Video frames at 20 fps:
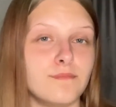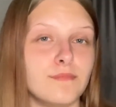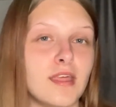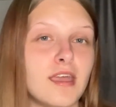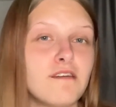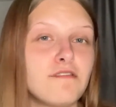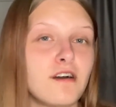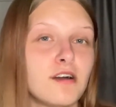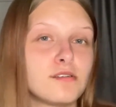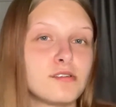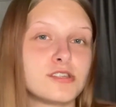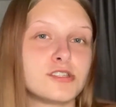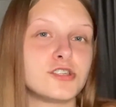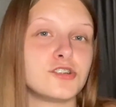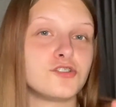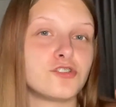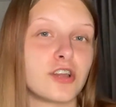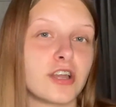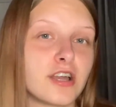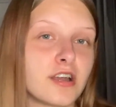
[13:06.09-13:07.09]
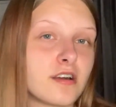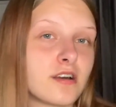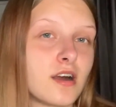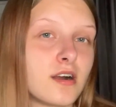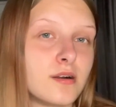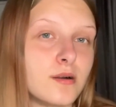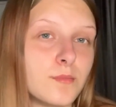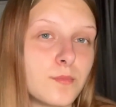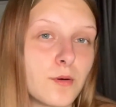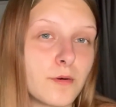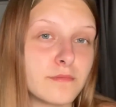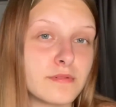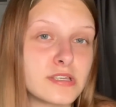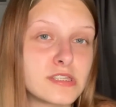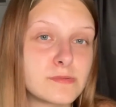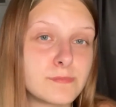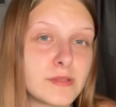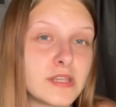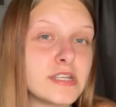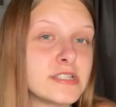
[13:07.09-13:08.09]
If I was to drink, I would probably
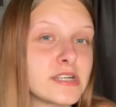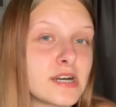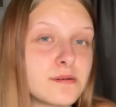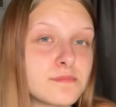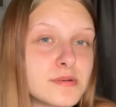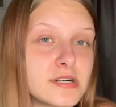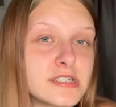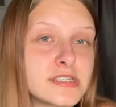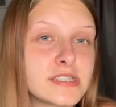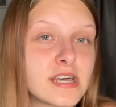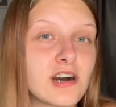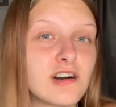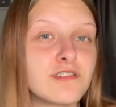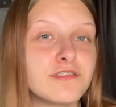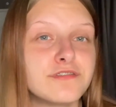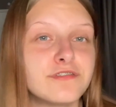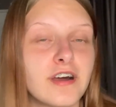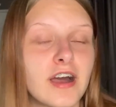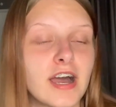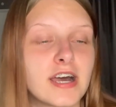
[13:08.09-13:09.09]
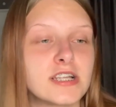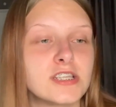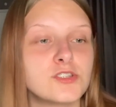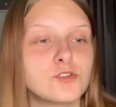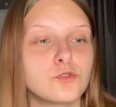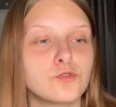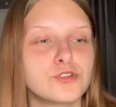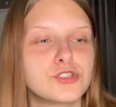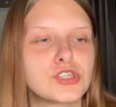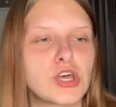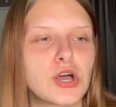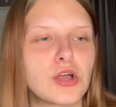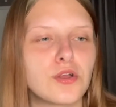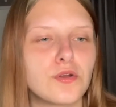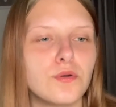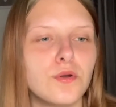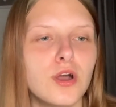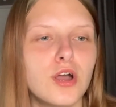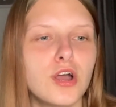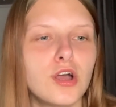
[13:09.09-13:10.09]
spit it down myself, and also
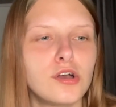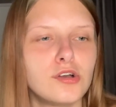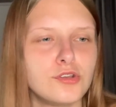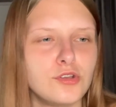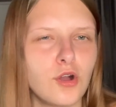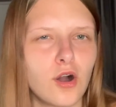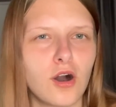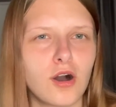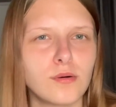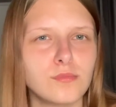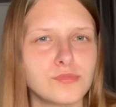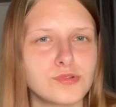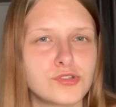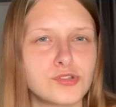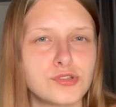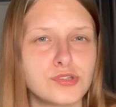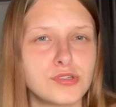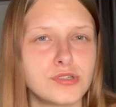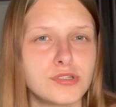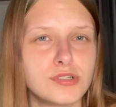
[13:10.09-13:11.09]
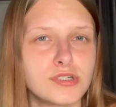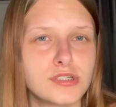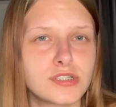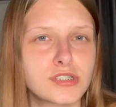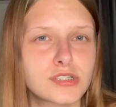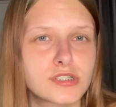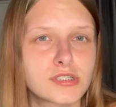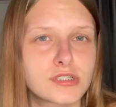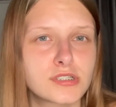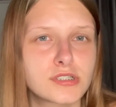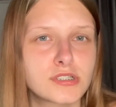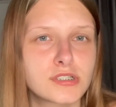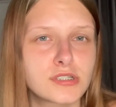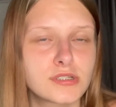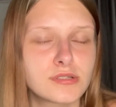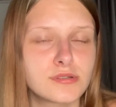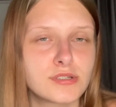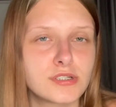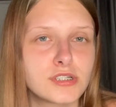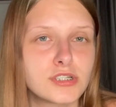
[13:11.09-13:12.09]
your arms
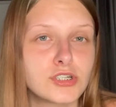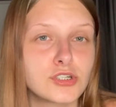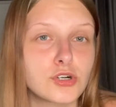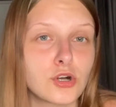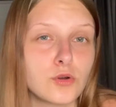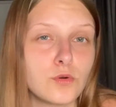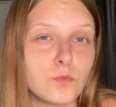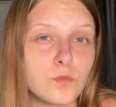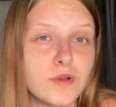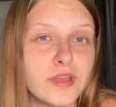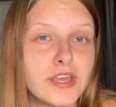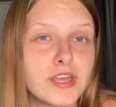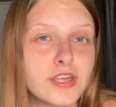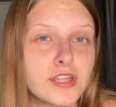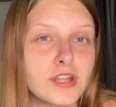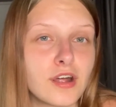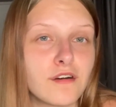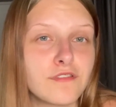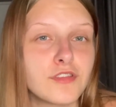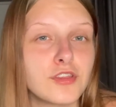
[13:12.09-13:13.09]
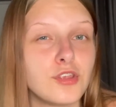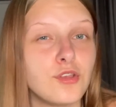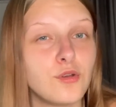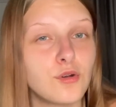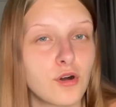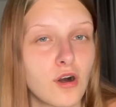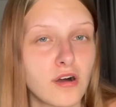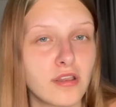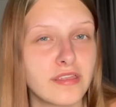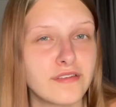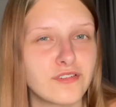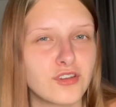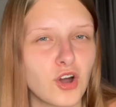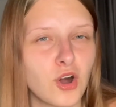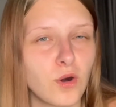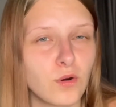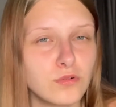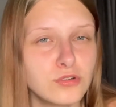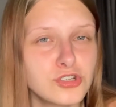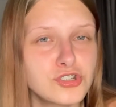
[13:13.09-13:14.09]
can go weak enough that you can't even
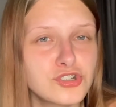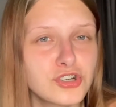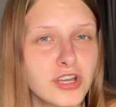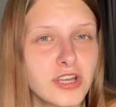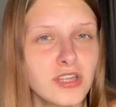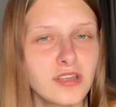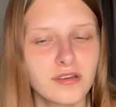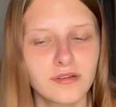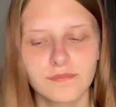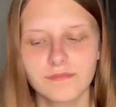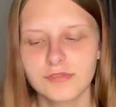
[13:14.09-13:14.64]
hold a drink.